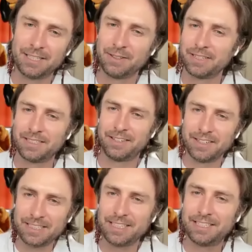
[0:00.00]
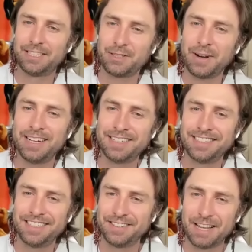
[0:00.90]
And so there is this
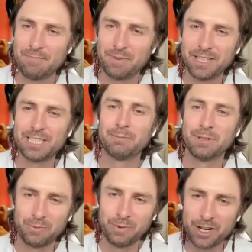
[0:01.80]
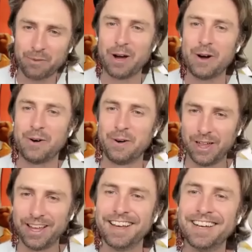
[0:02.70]
strange, you know, that pleasurable
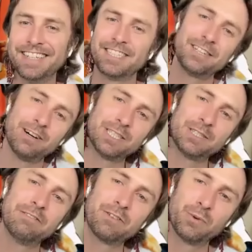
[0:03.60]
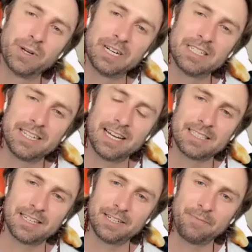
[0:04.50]
regrowth, just also of queerness
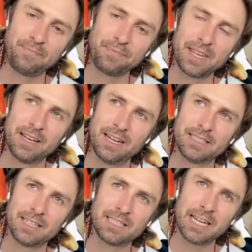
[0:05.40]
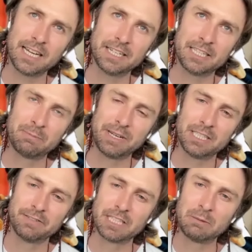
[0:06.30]
as a site and a
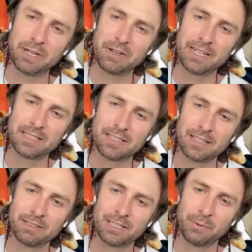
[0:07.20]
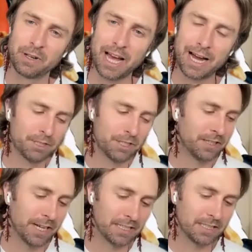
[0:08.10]
space of experience. So that was so well captured
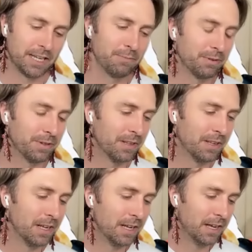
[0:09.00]
in that example.